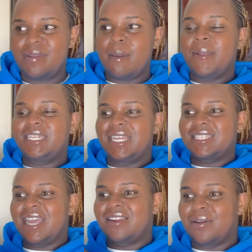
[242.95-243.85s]
Nimepitia
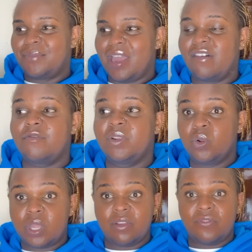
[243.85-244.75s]
Instagram yao. I've been
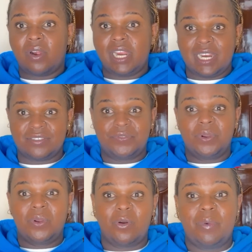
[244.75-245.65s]
looking for cleaners
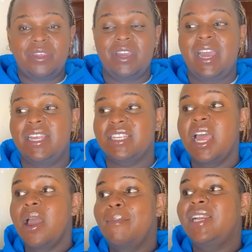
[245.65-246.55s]
for long, by the way, guys.
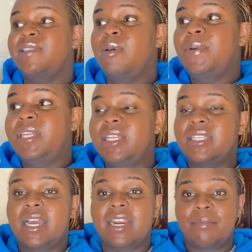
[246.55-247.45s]
But nimepitia
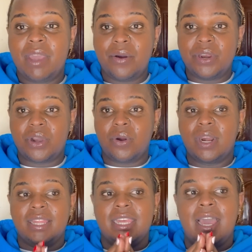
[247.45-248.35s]
Instagram yao,
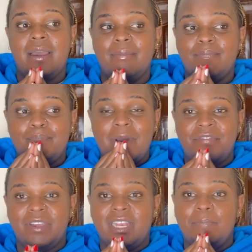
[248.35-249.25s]
nikona they are
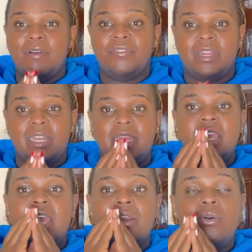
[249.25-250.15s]
perfectly,
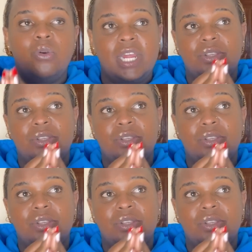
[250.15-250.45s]
perfectly good.